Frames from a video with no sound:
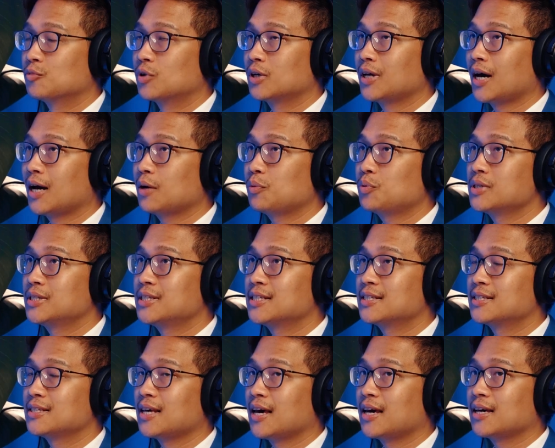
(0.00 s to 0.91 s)
What I would
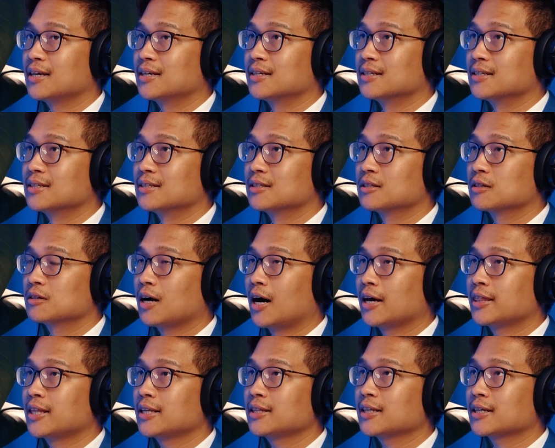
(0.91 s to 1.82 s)
say is,
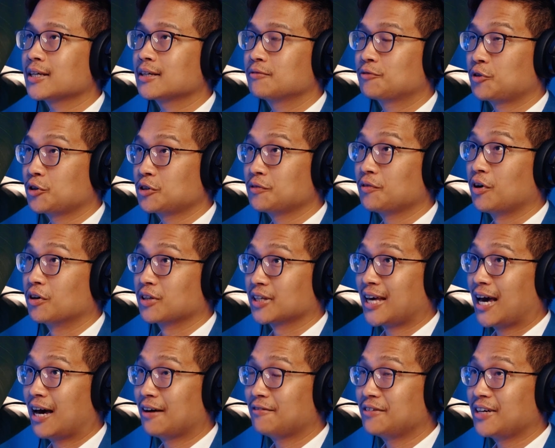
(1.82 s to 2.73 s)
I think, first of all, the
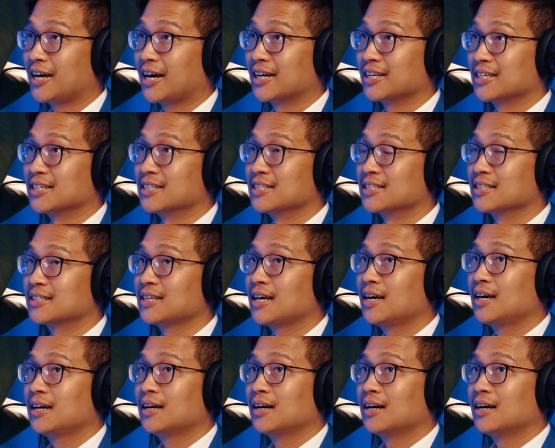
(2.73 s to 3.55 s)
caveat is